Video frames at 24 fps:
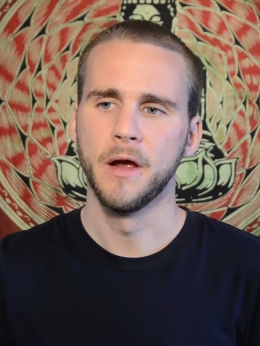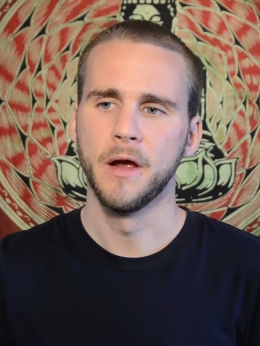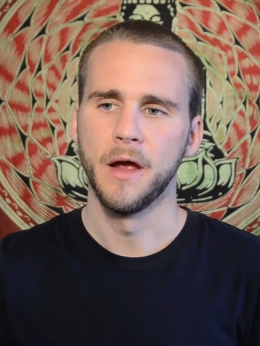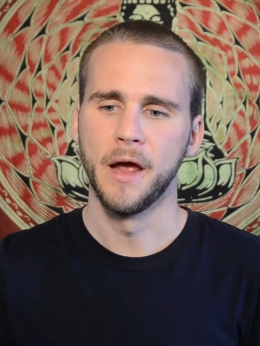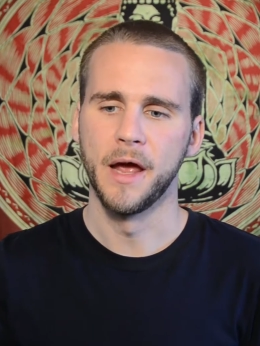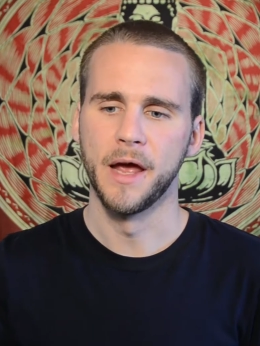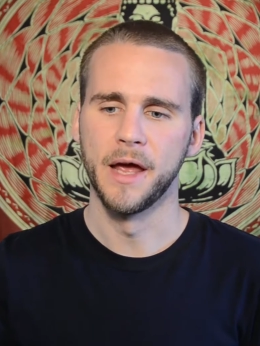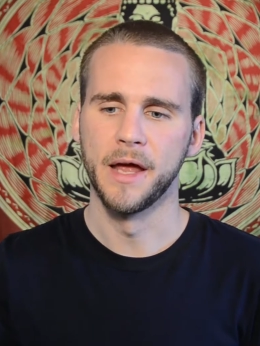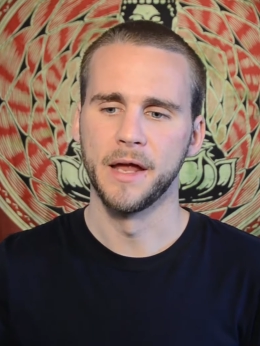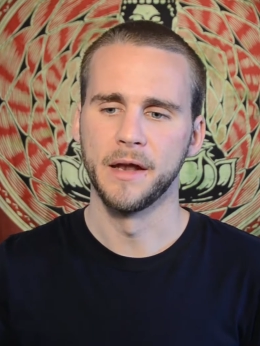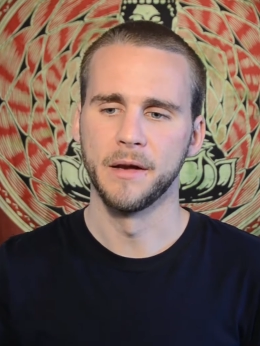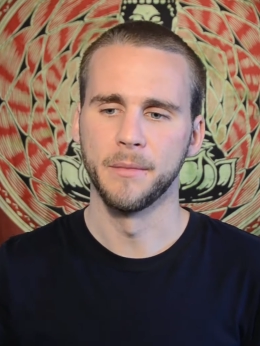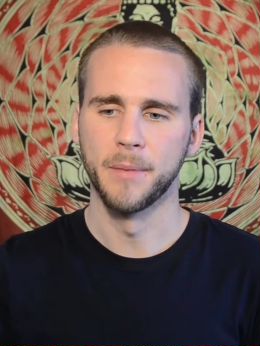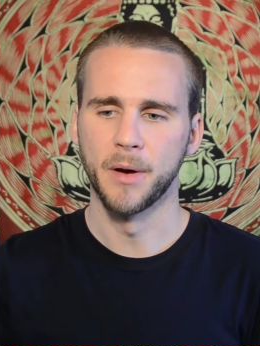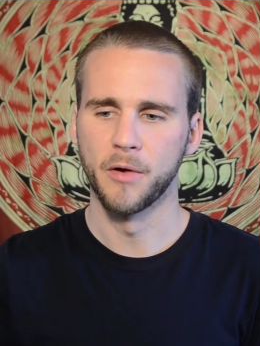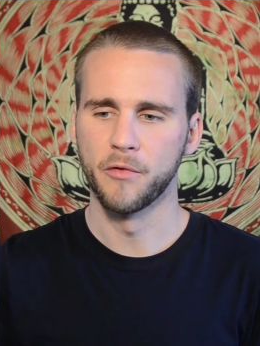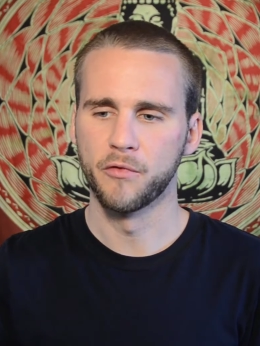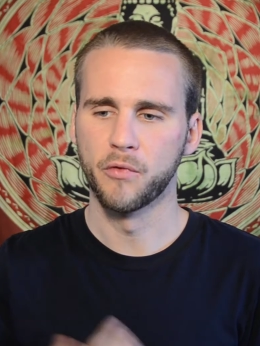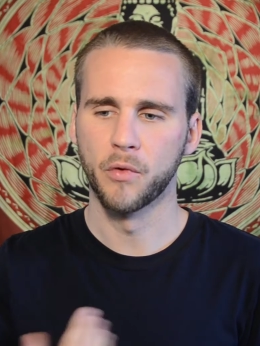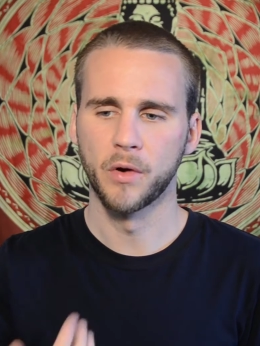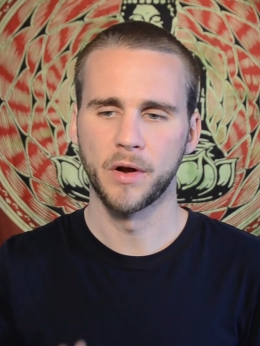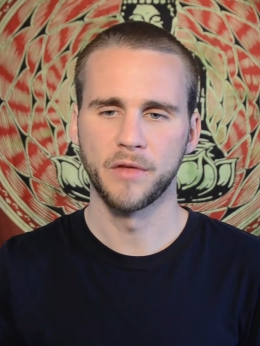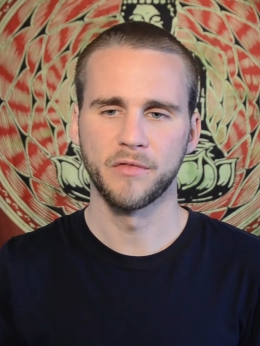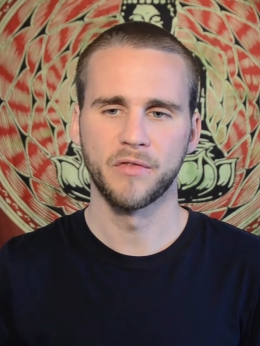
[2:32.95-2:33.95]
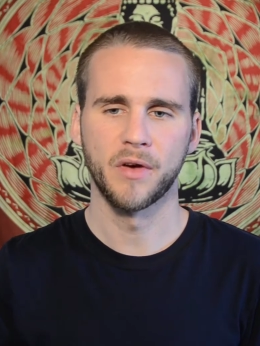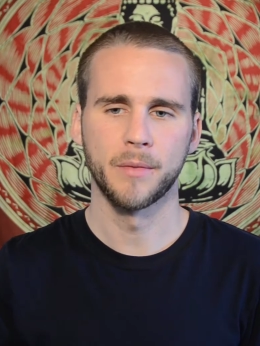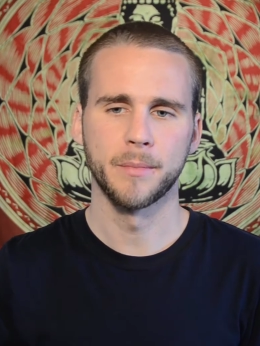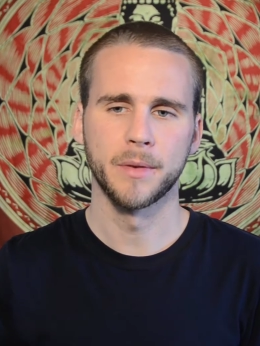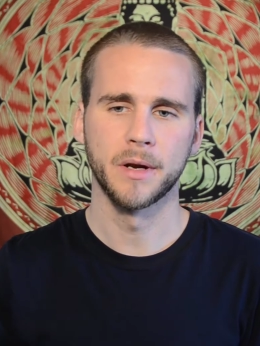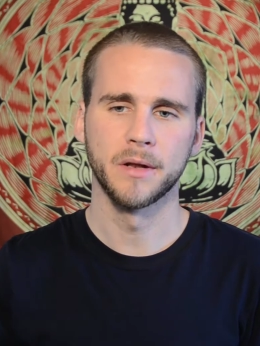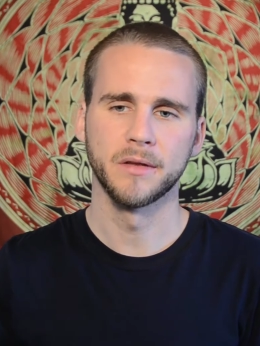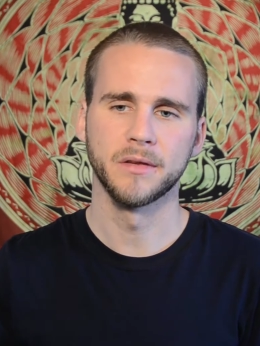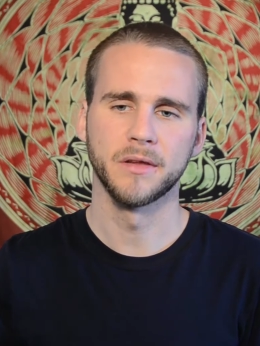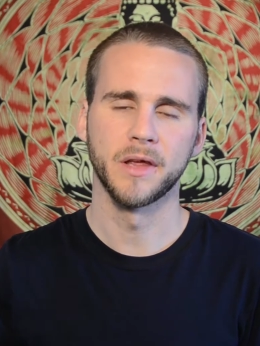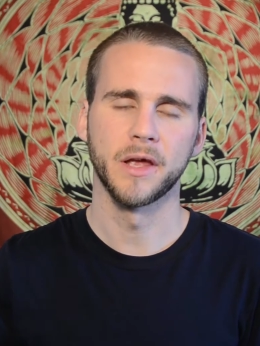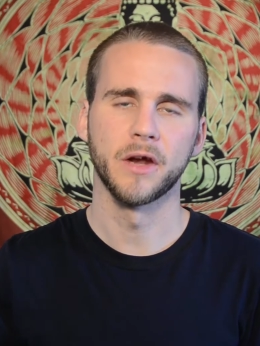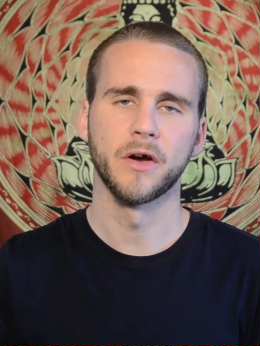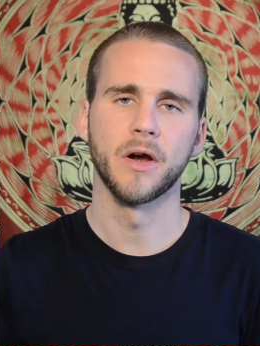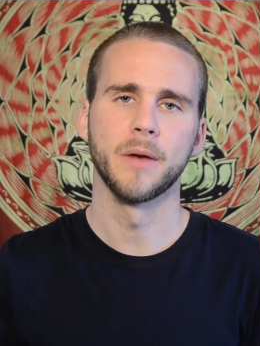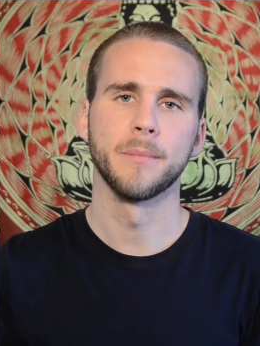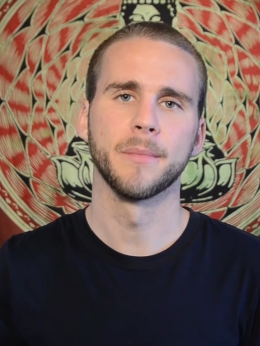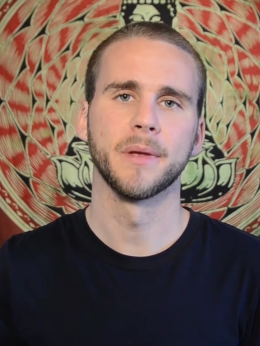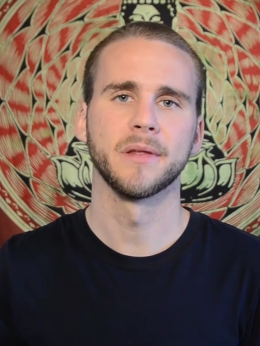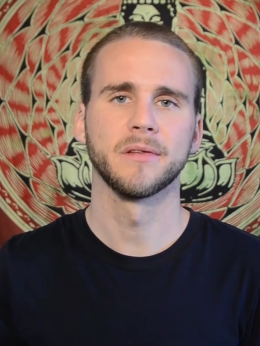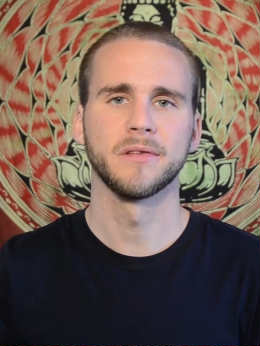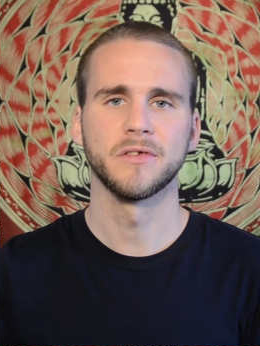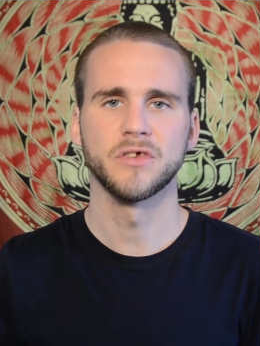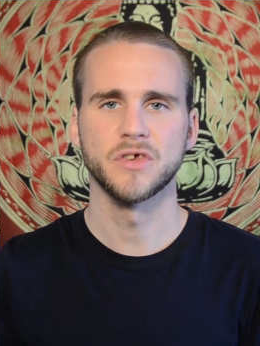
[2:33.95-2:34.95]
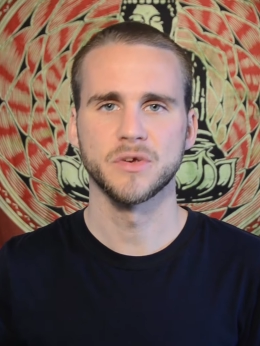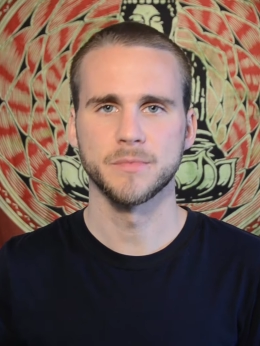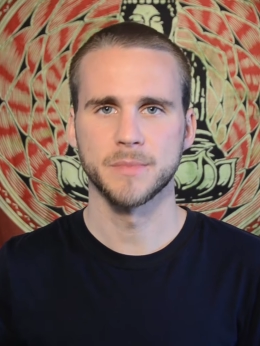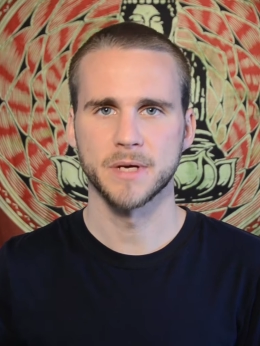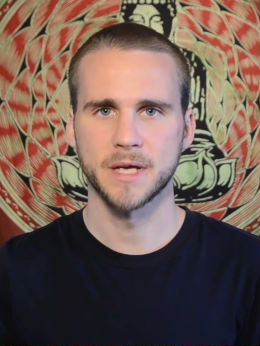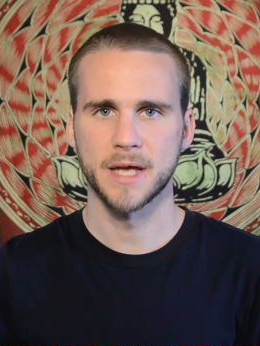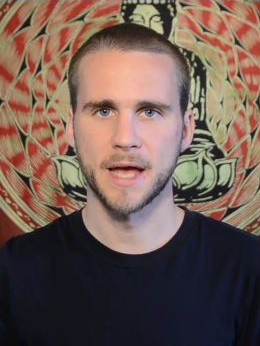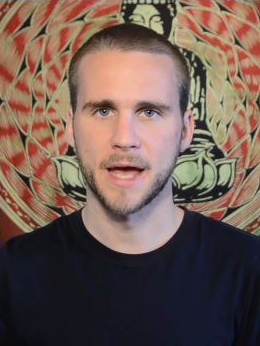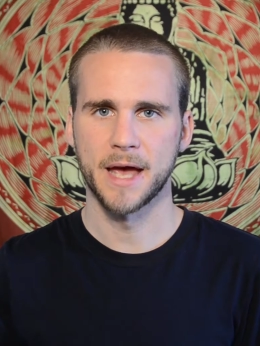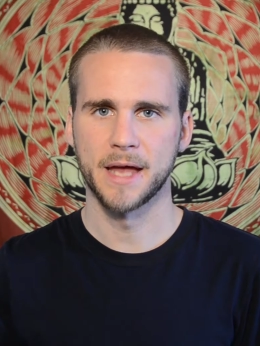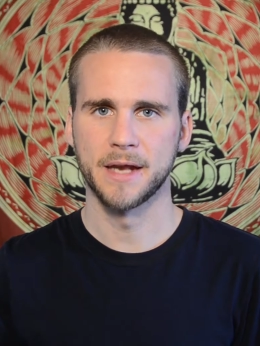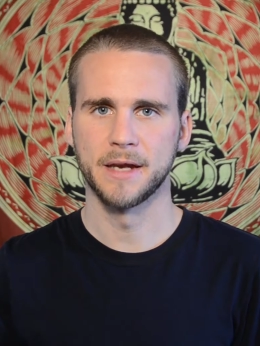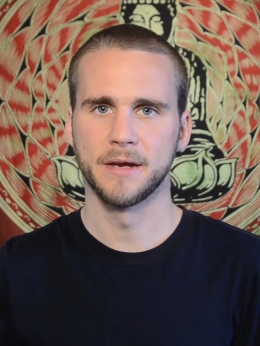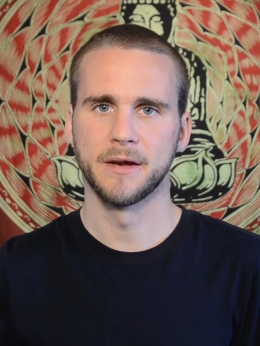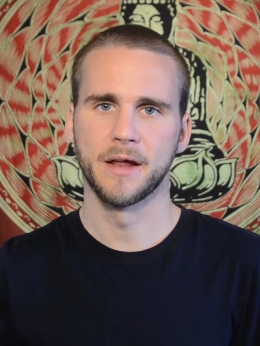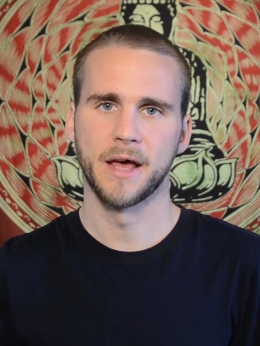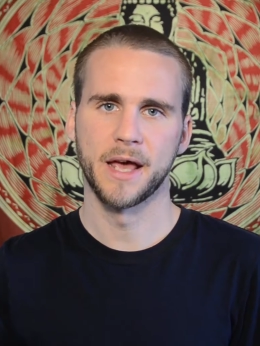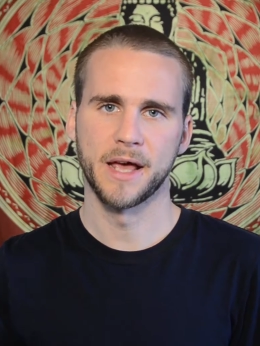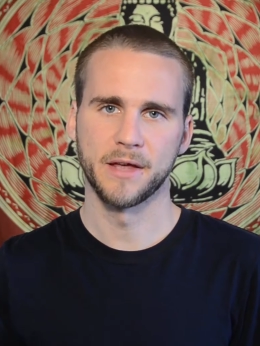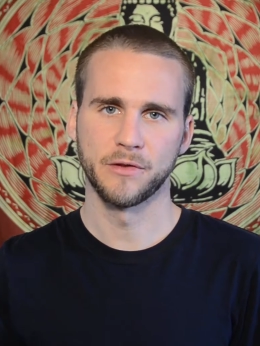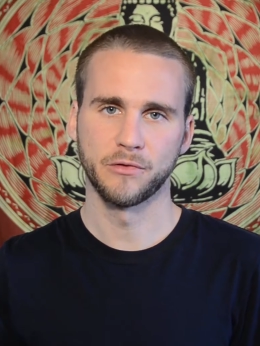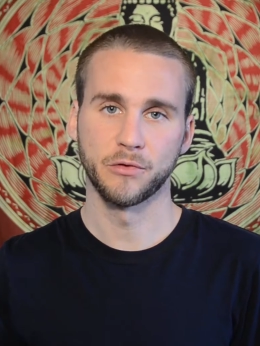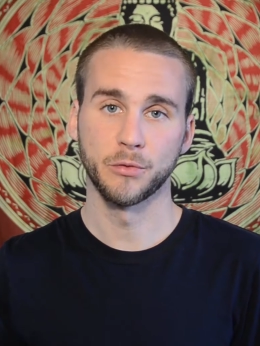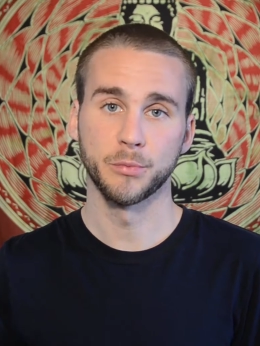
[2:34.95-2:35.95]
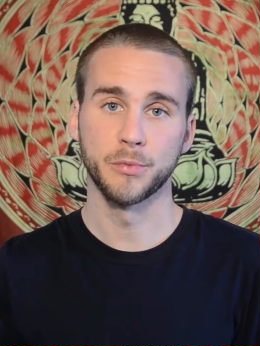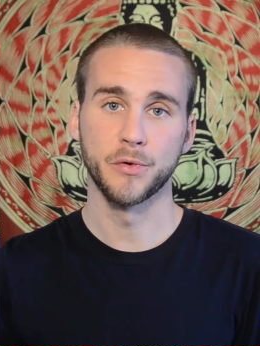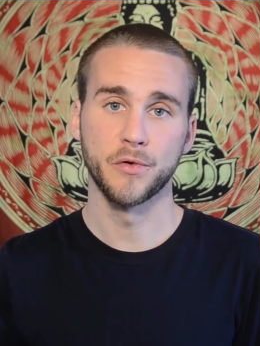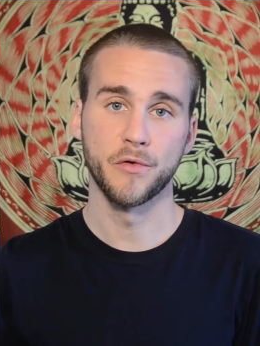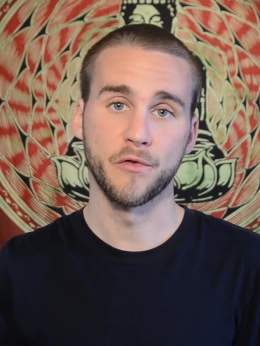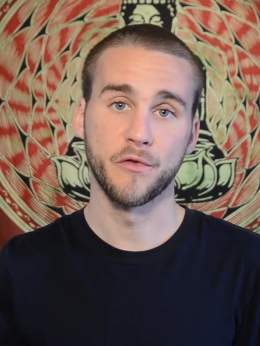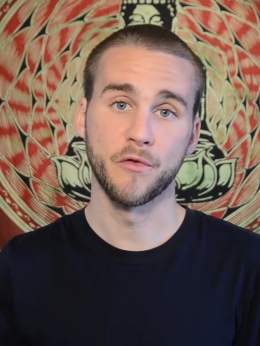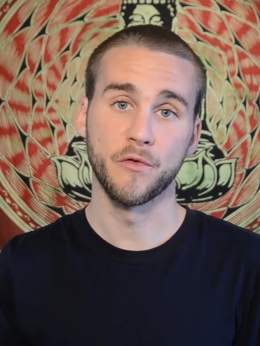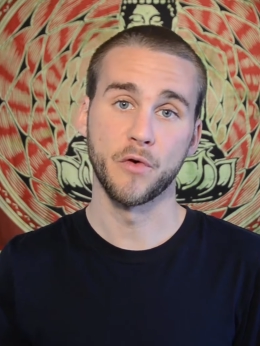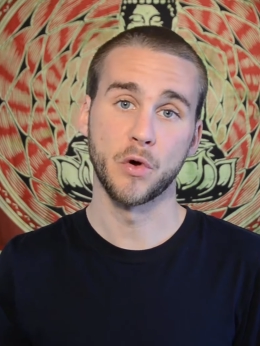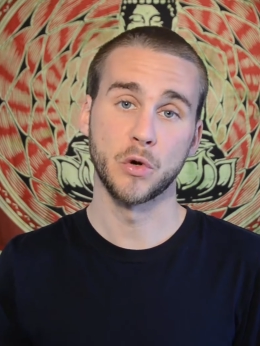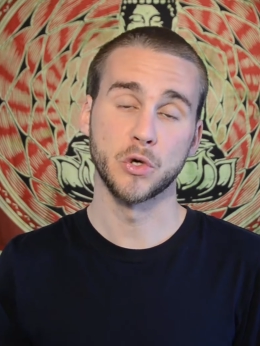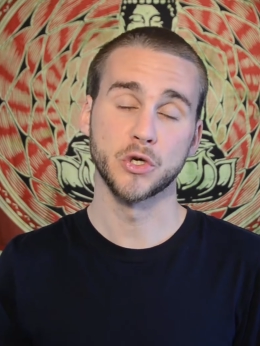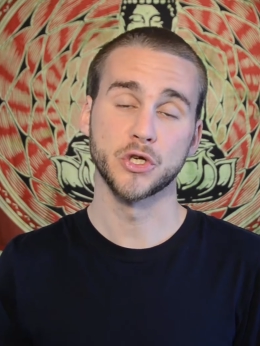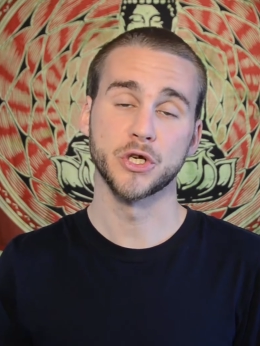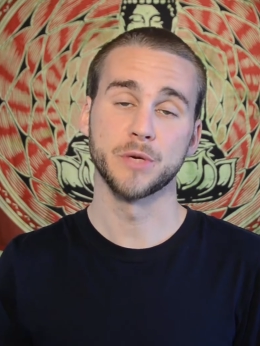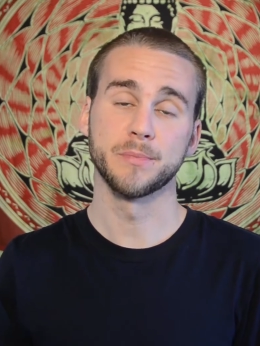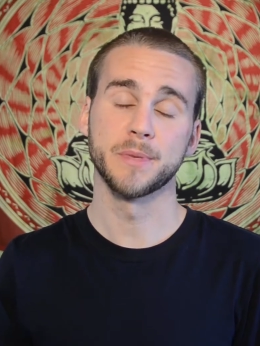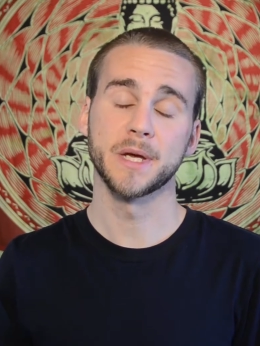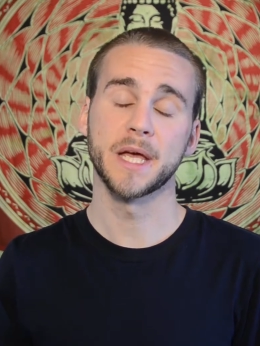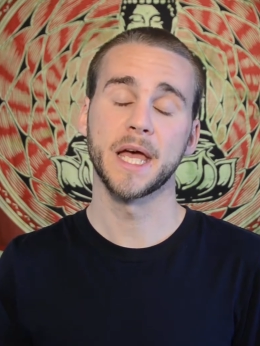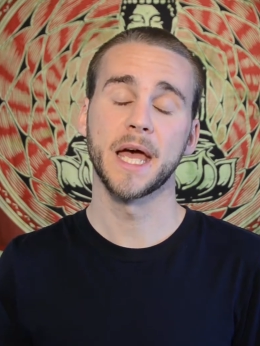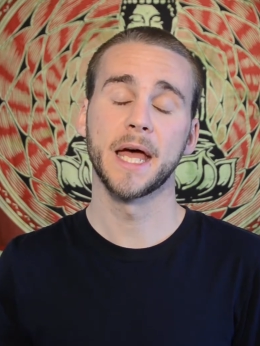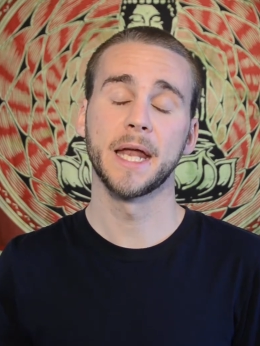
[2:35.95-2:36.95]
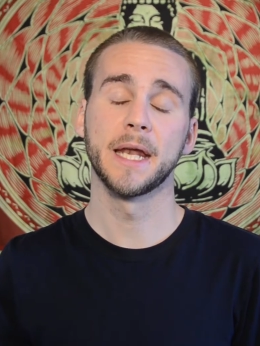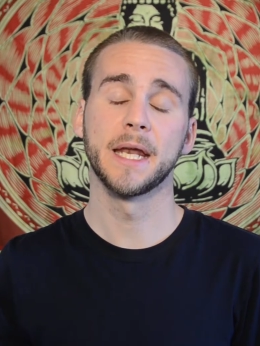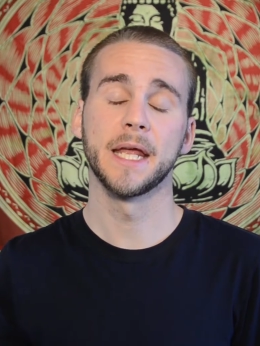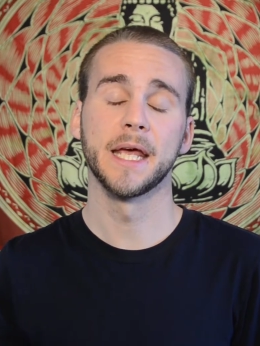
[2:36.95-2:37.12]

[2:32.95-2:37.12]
And about 45 minutes later, I message him again and I asked for proof of ownership again,